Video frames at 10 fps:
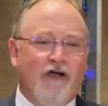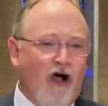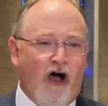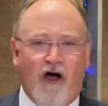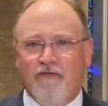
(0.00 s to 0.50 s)

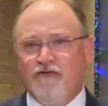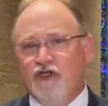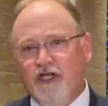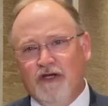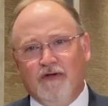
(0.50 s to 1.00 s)
cough,
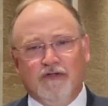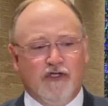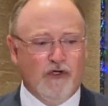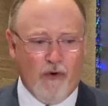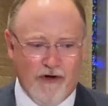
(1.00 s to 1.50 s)
chills,
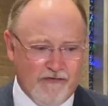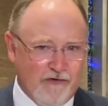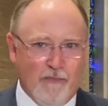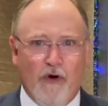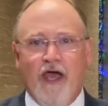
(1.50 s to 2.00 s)
shortness
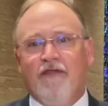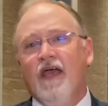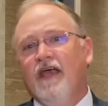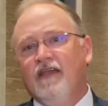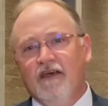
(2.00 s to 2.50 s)
of breath,
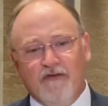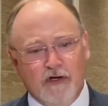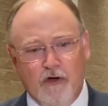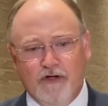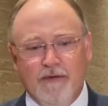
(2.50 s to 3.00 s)

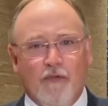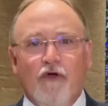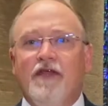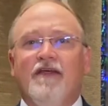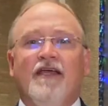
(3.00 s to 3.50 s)
difficulty
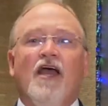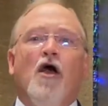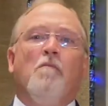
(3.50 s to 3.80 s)
breathing,